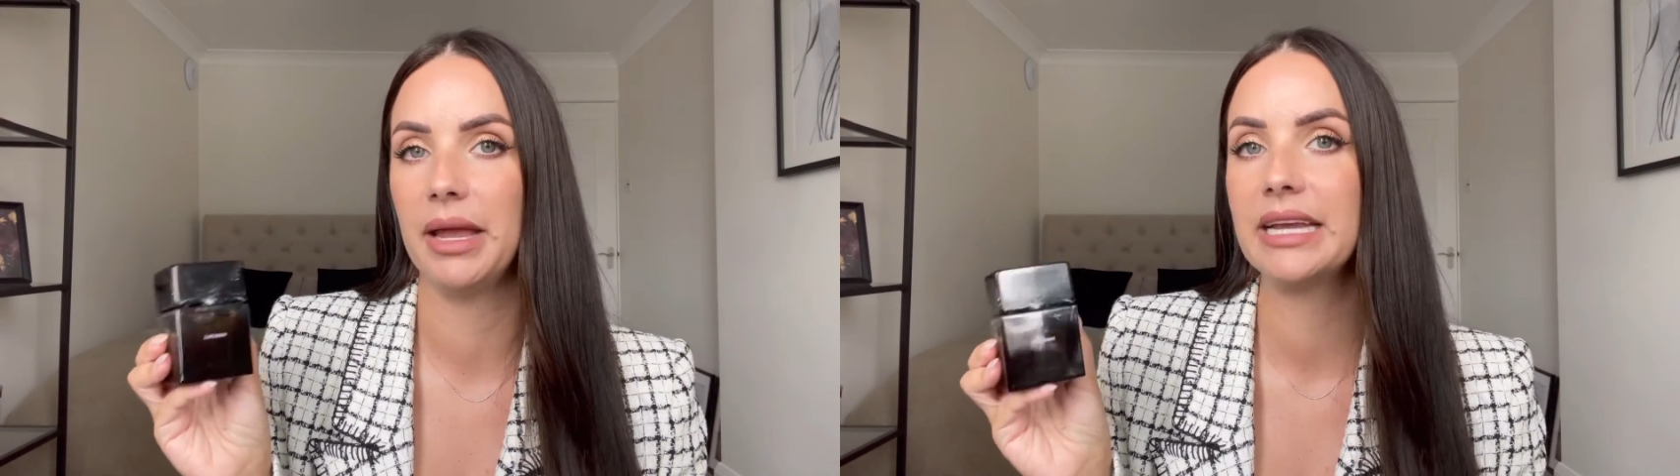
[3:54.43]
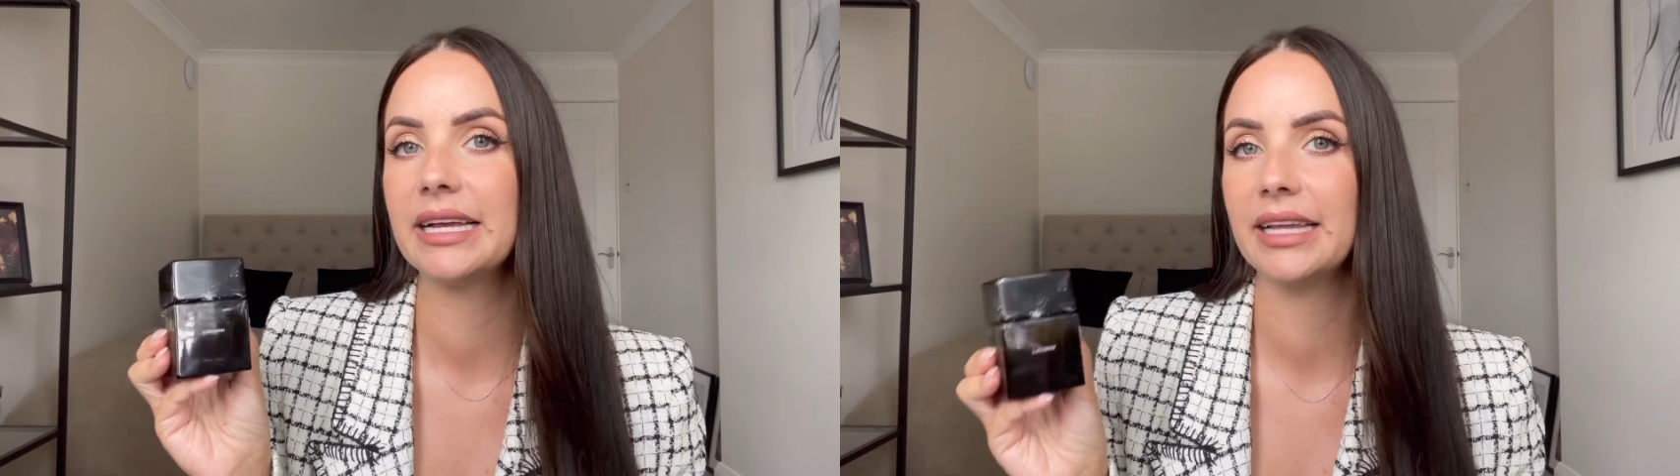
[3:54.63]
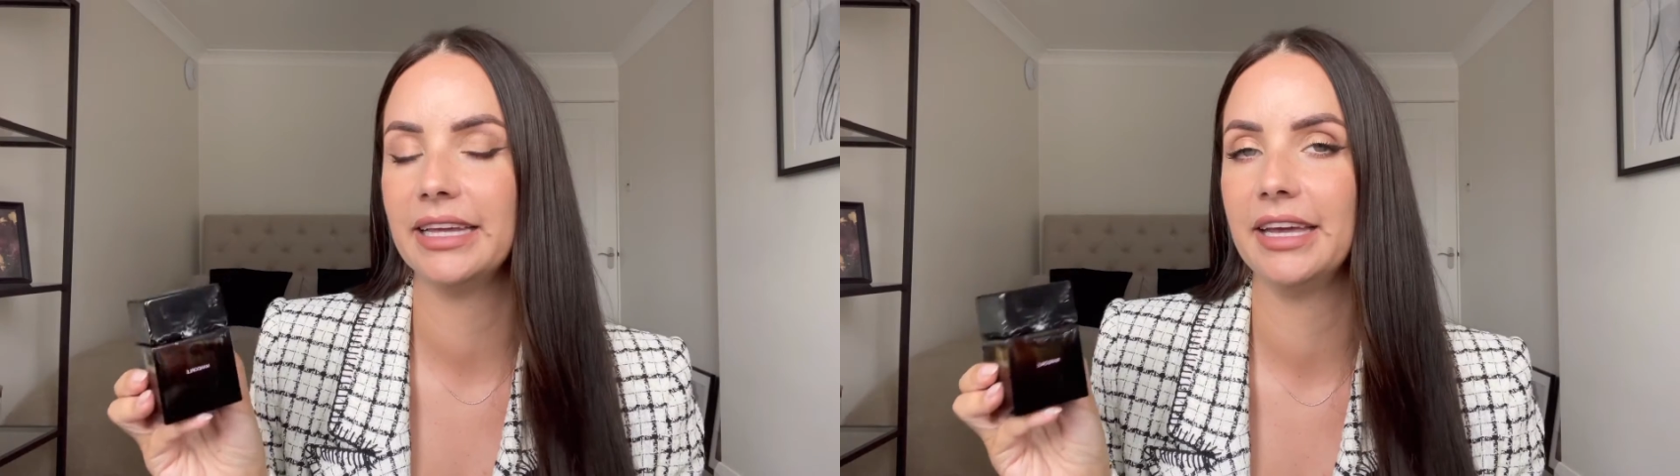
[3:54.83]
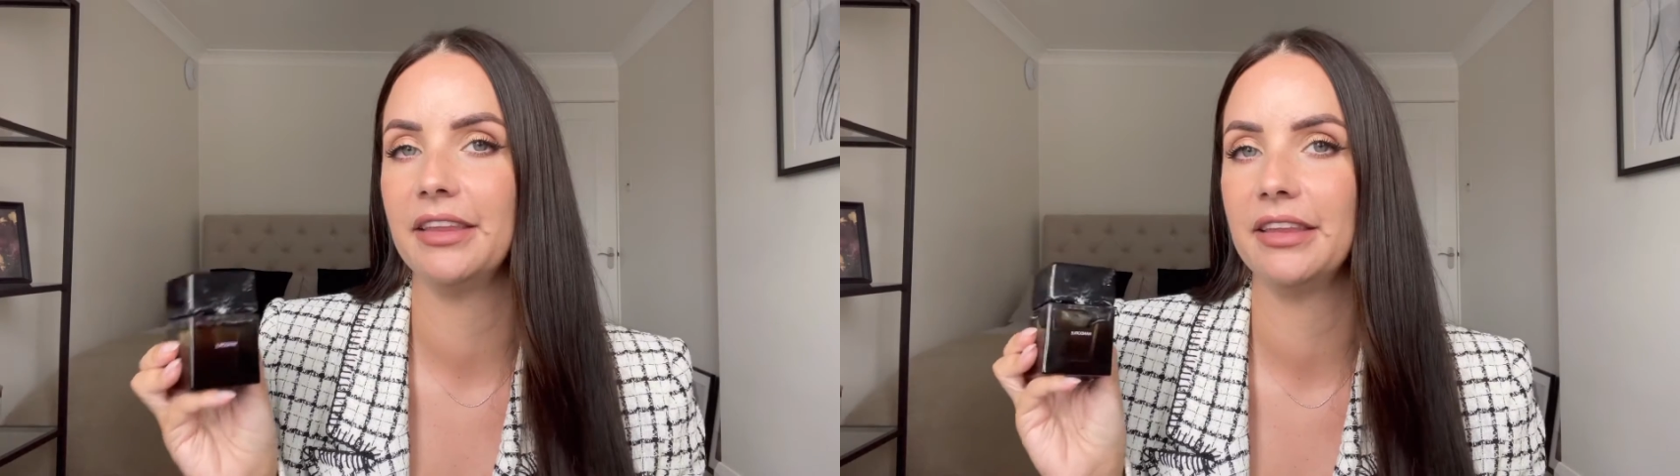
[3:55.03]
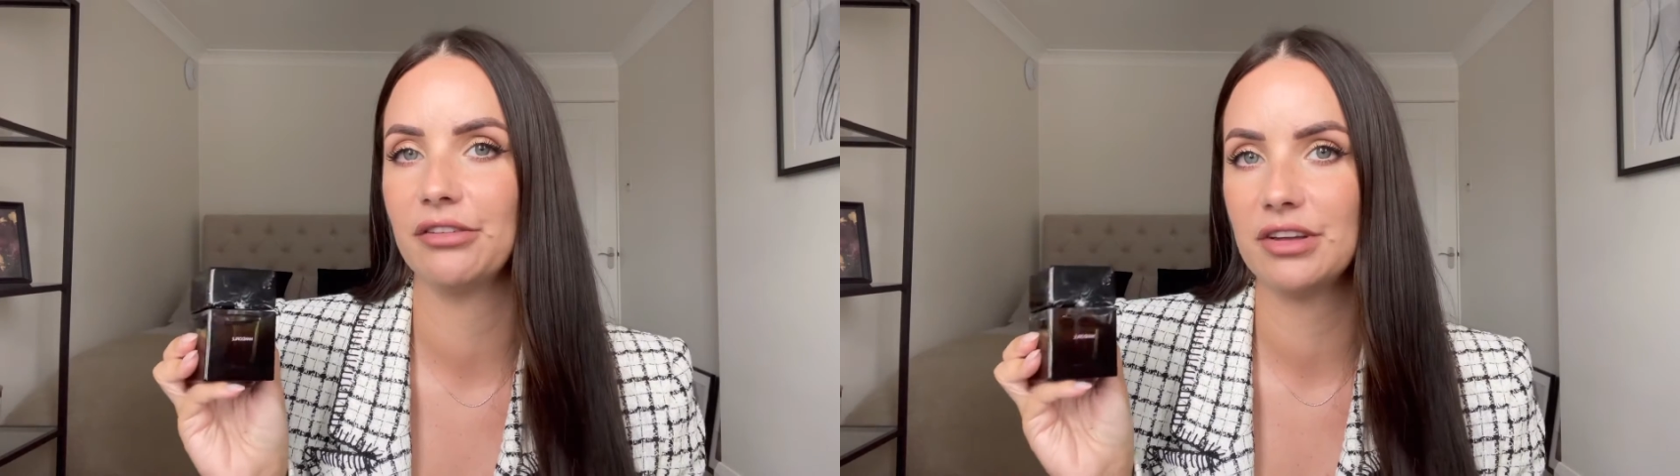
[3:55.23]
make it clear
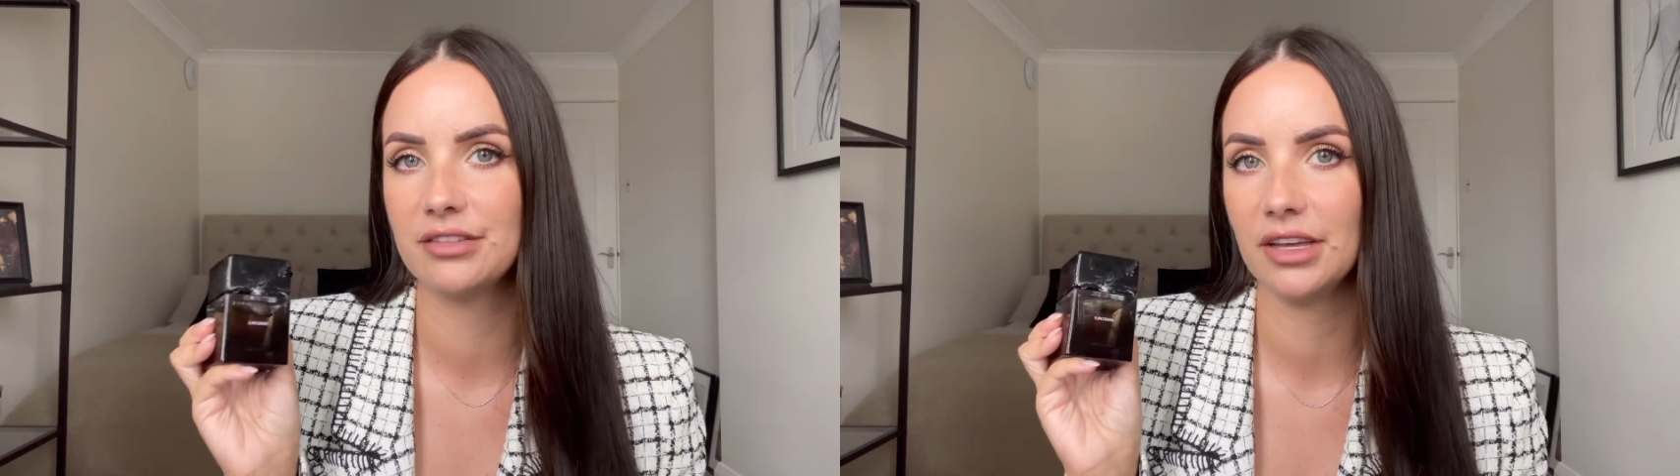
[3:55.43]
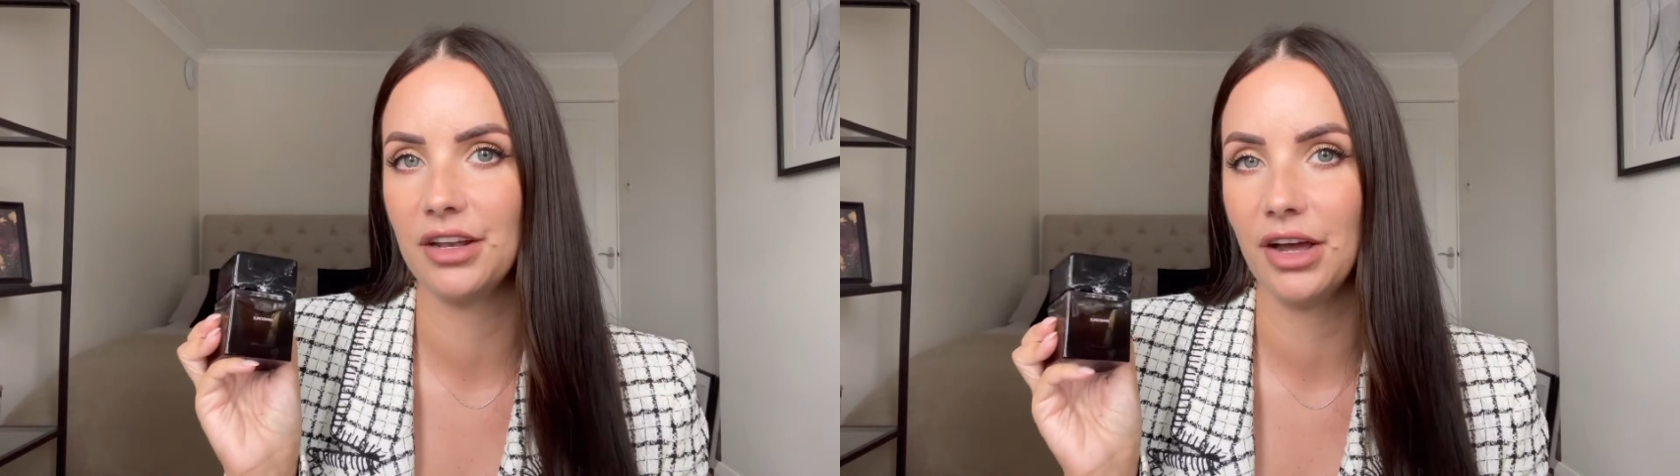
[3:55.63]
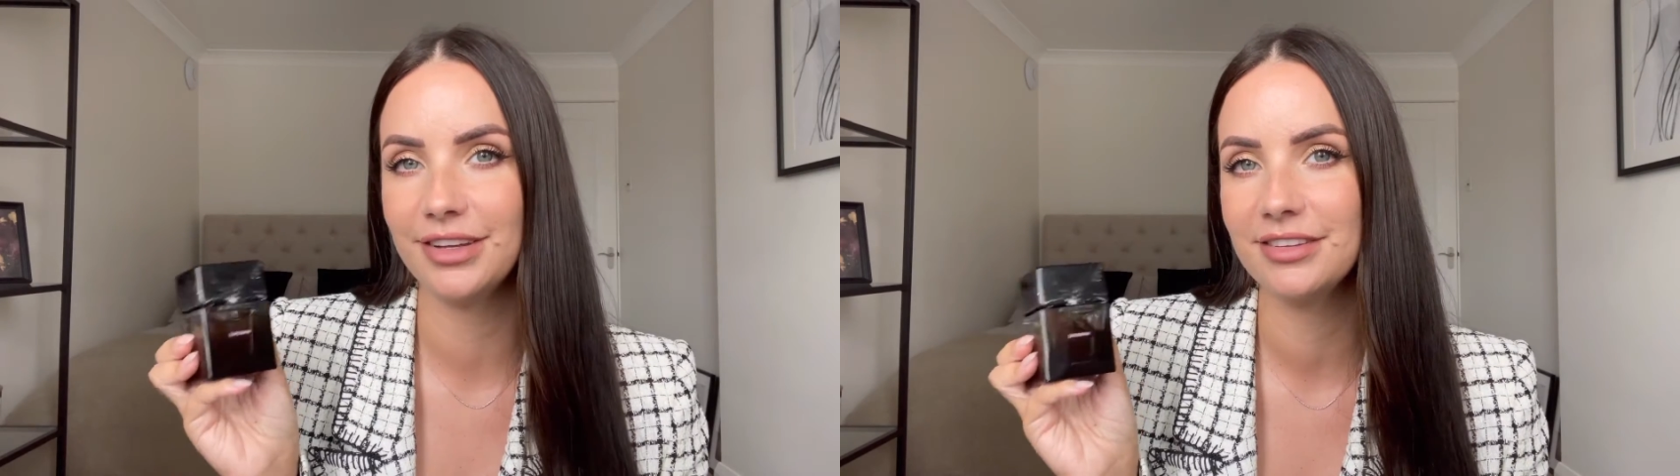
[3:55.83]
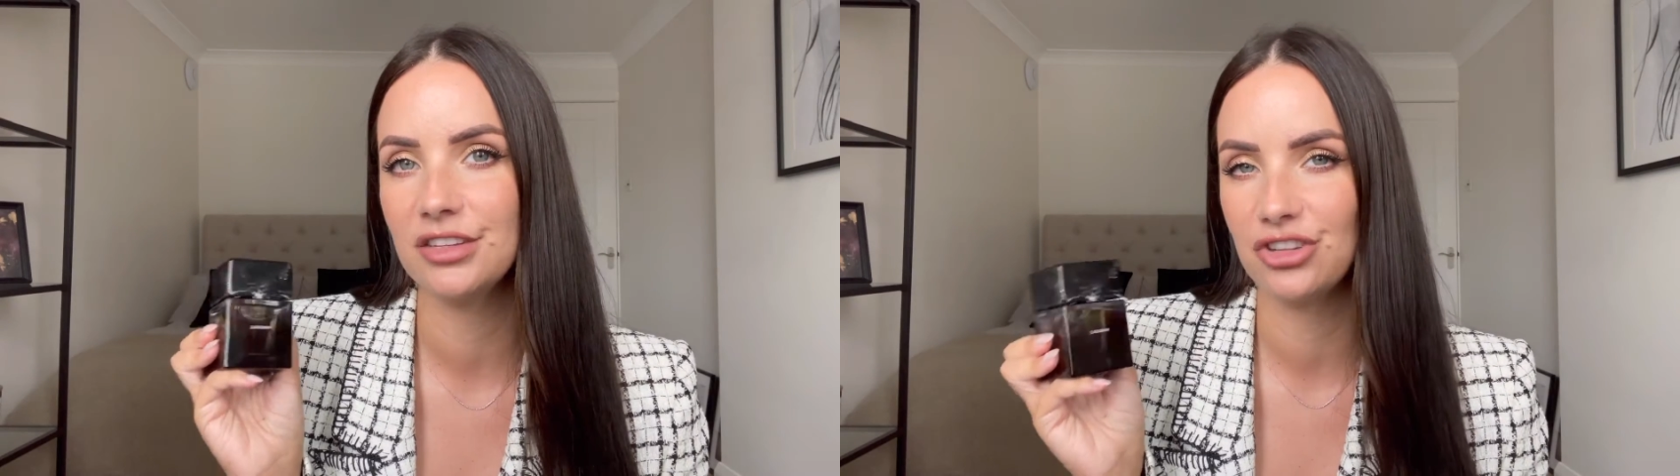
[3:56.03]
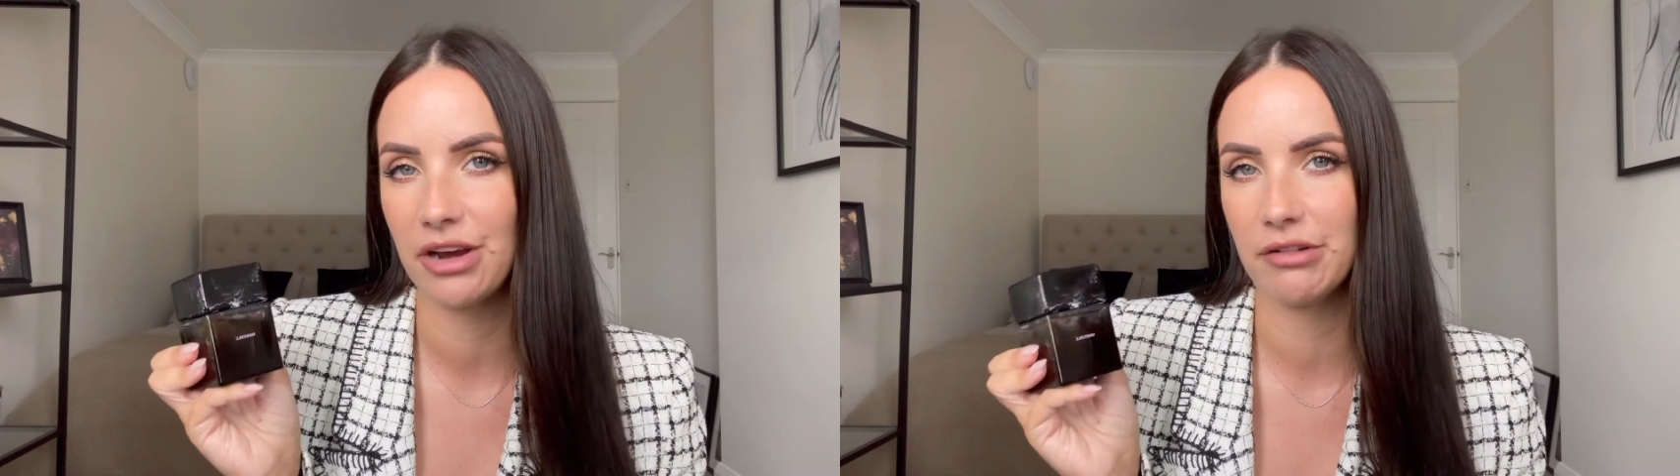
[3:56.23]
that there is an icy
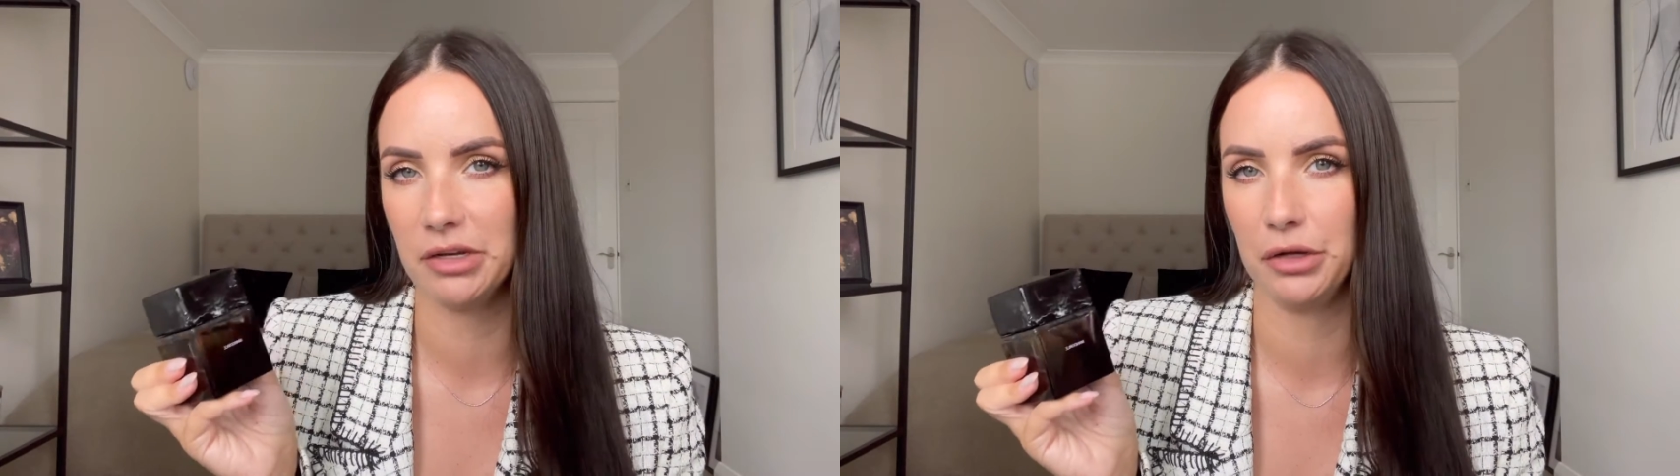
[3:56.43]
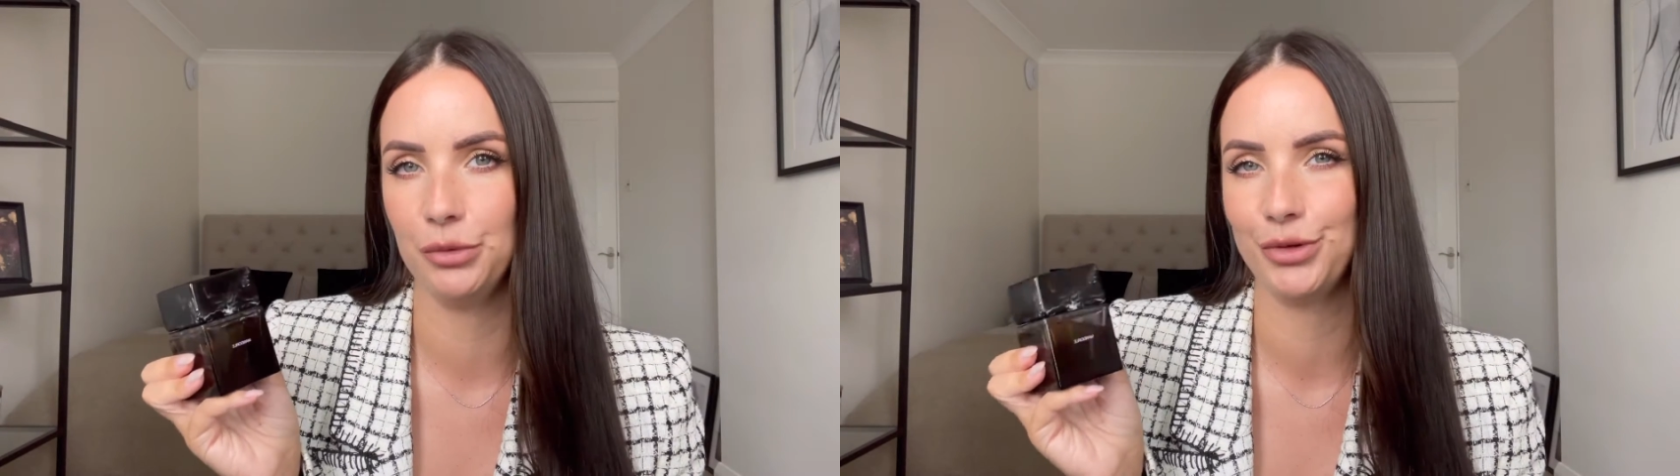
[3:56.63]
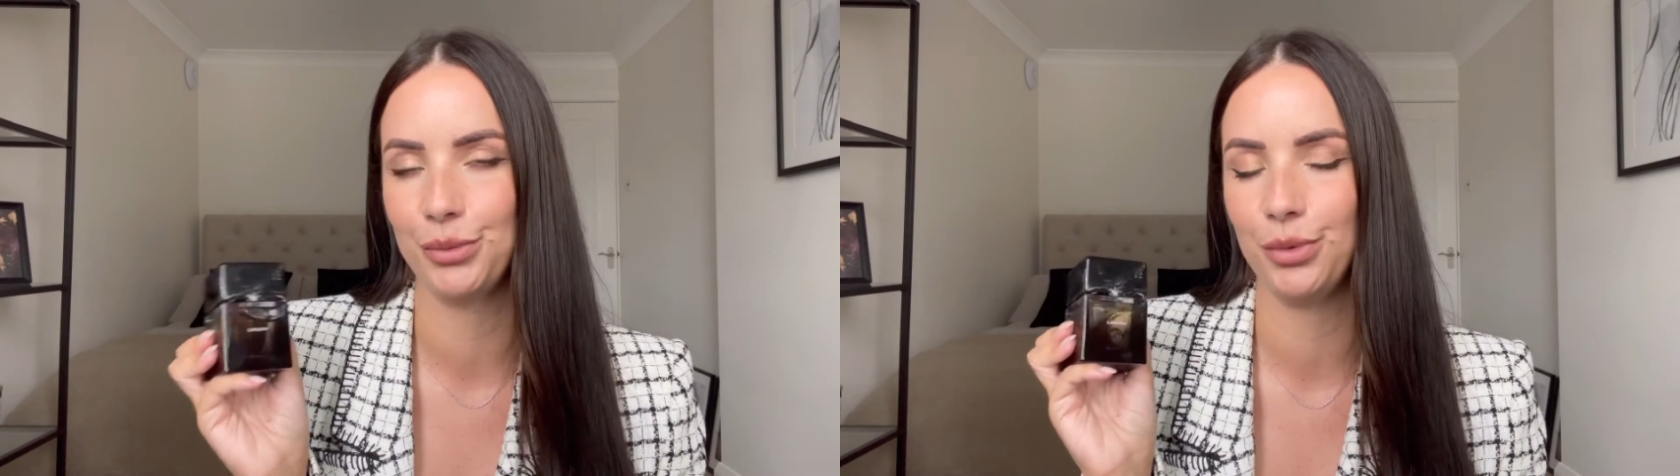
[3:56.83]
cherry note